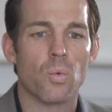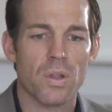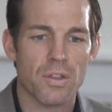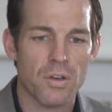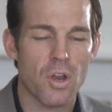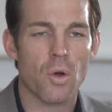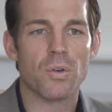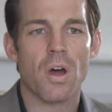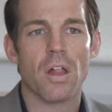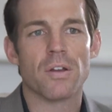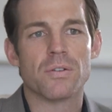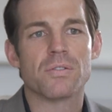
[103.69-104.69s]
with no
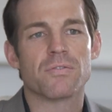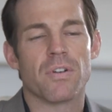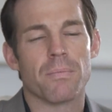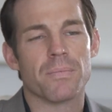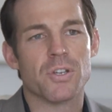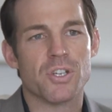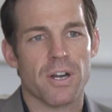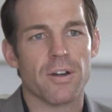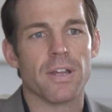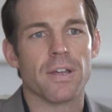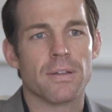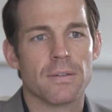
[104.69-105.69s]
dollars from the
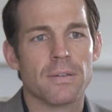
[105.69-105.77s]
charity.